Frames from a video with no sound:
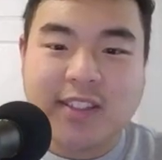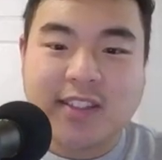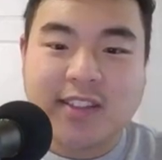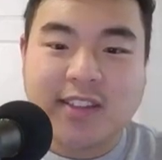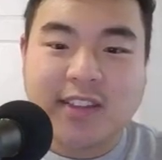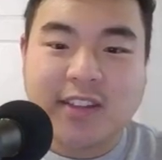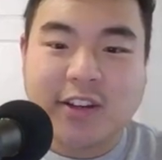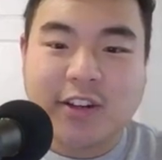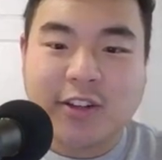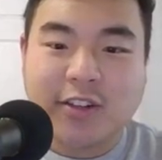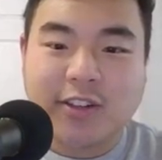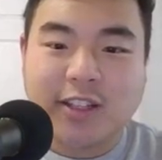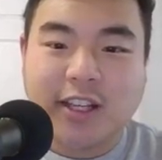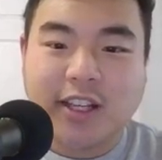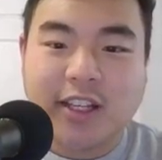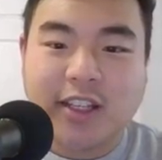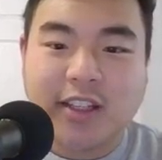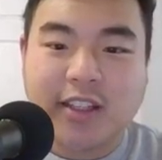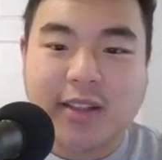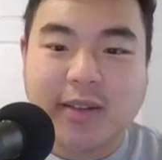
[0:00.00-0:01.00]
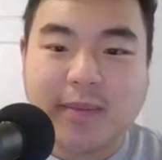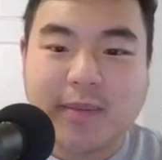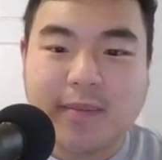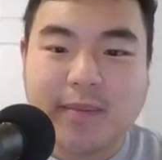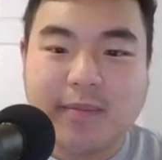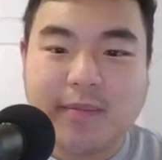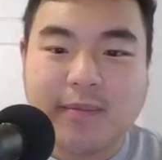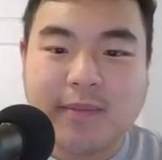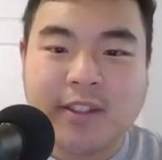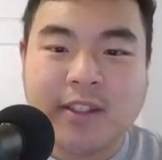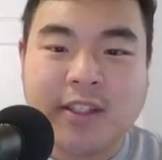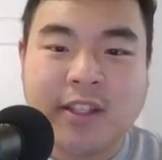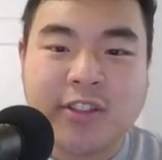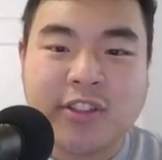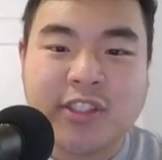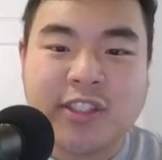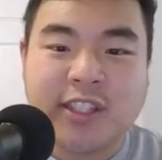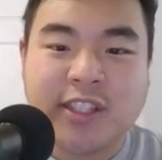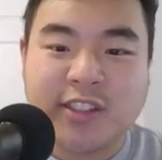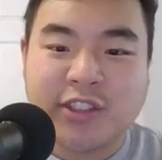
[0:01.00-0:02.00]
there are like, you know,
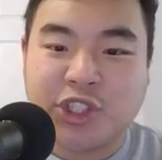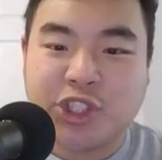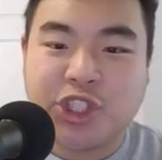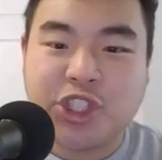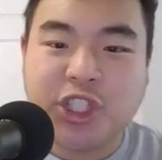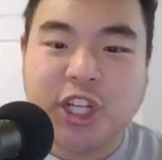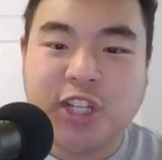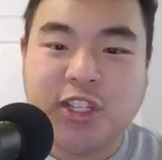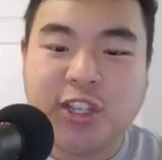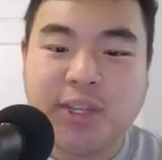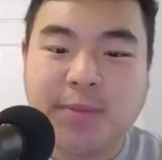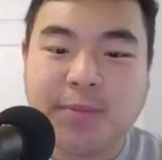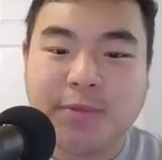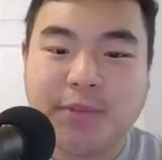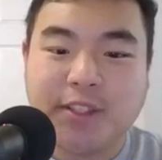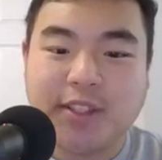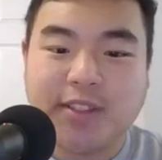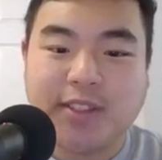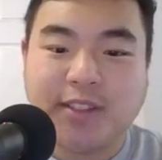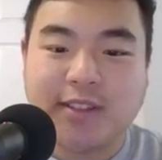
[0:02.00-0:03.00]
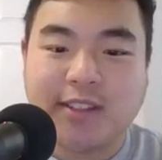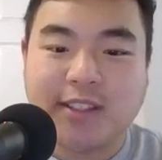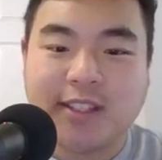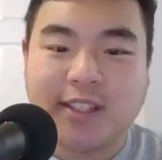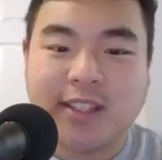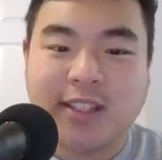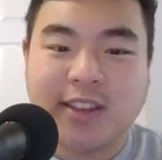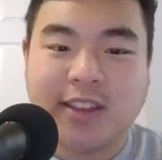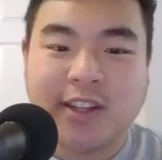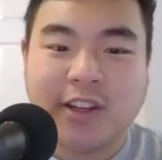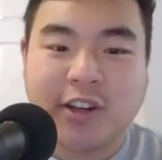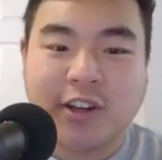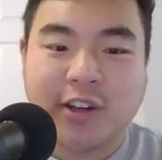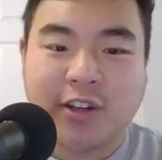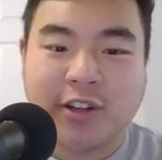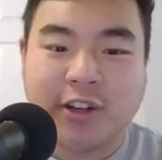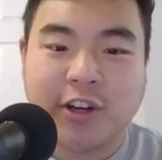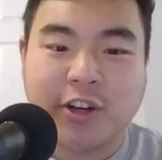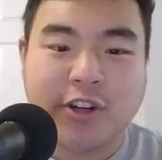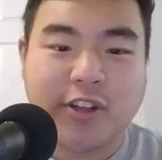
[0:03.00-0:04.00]
she has shot up recently. There
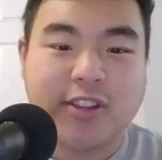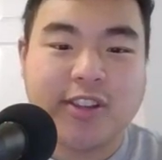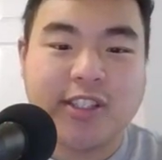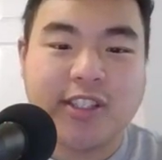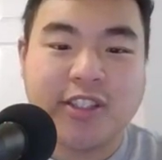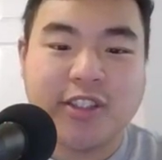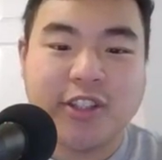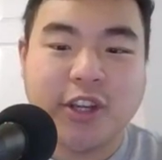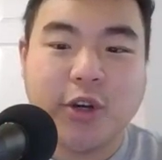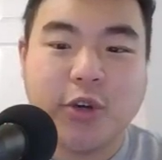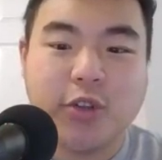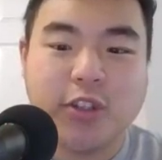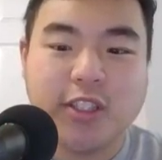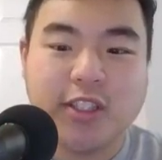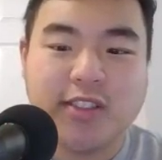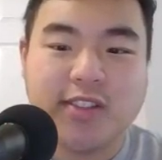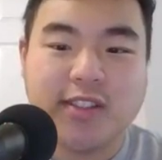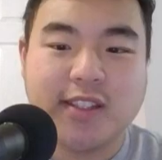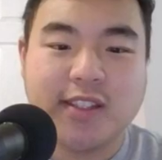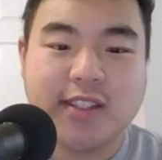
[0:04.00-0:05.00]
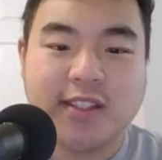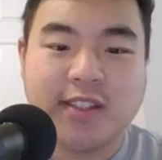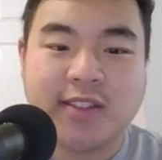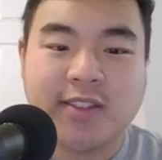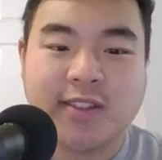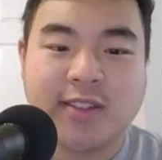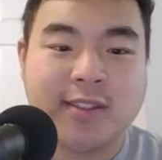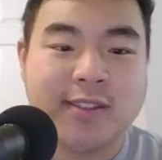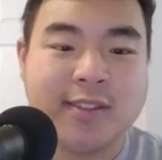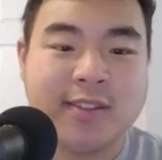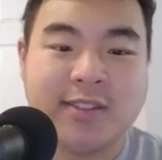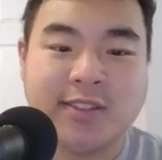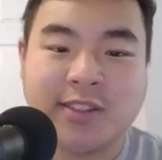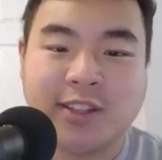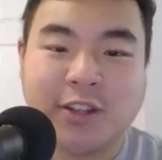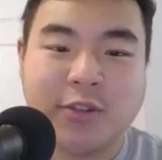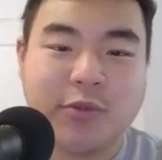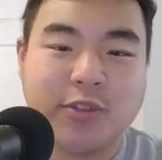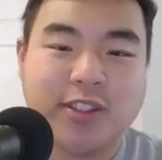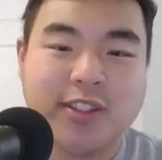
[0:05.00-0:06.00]
are currently no listings. It's
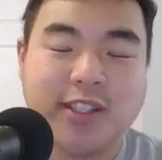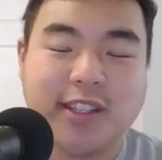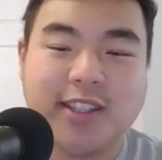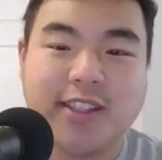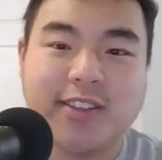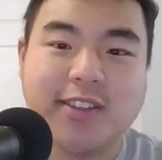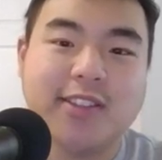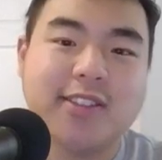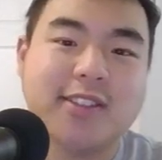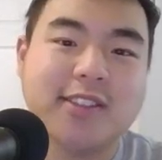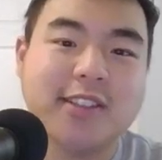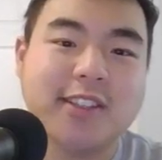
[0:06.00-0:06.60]
like ridiculously